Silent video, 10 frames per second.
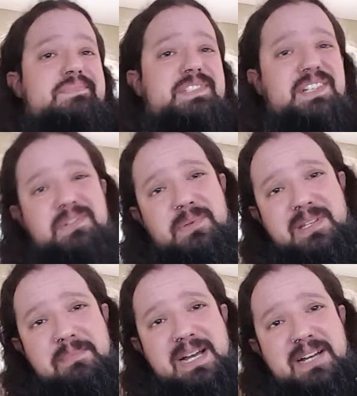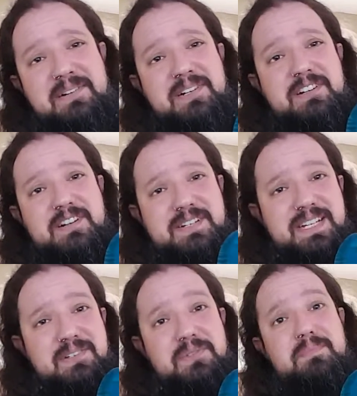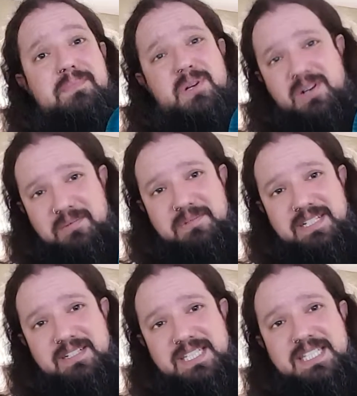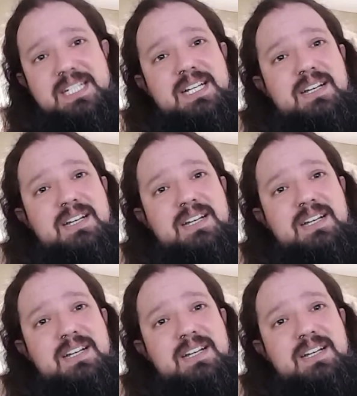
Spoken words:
Does it really matter on hardtails? Probably not.